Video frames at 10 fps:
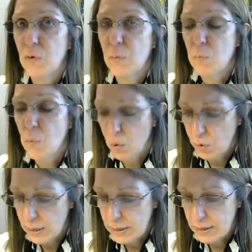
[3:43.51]
for
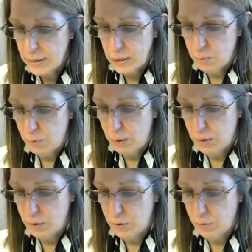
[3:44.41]
more than 6
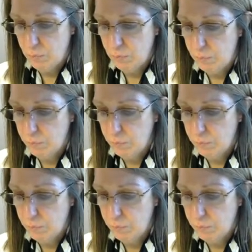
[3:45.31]
months,